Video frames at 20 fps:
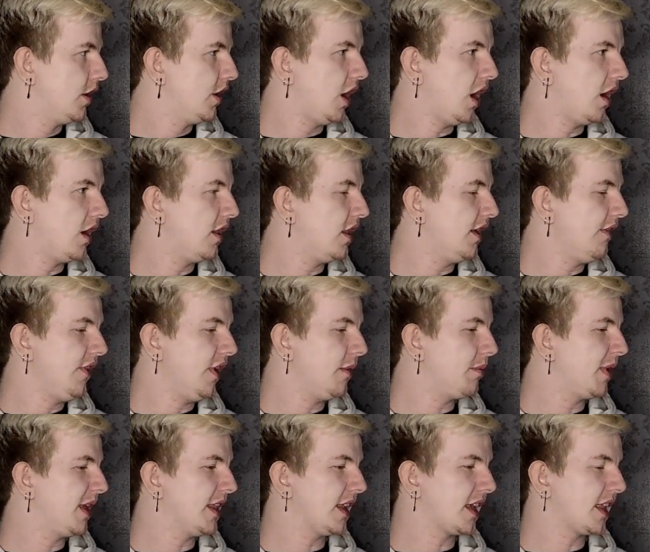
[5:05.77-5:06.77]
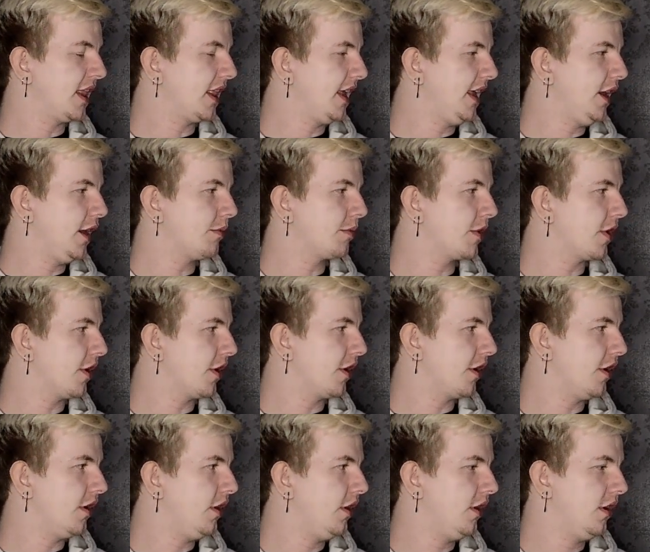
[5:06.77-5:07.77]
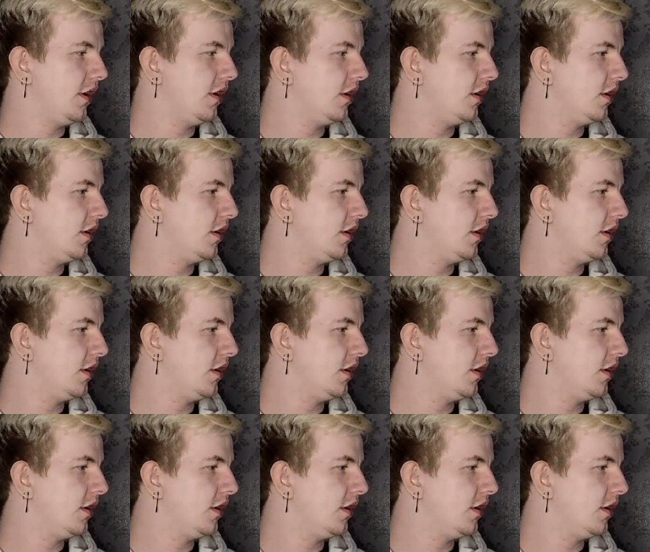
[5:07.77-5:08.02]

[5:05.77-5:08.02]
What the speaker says: Not Olivia being the cleanup girl.